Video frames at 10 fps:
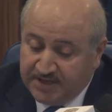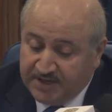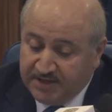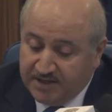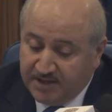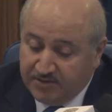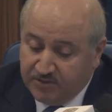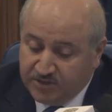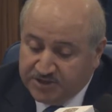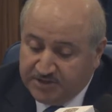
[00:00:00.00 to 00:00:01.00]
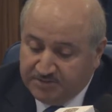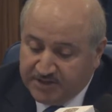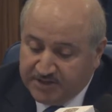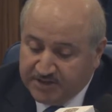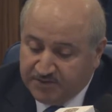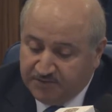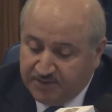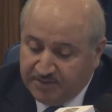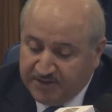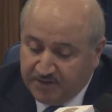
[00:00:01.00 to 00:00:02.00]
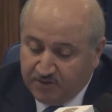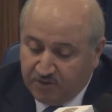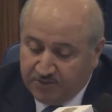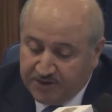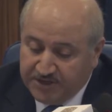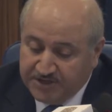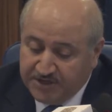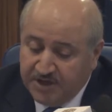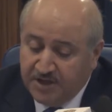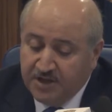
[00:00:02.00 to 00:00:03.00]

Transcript: analytical knowledge in matters of thematic cooperation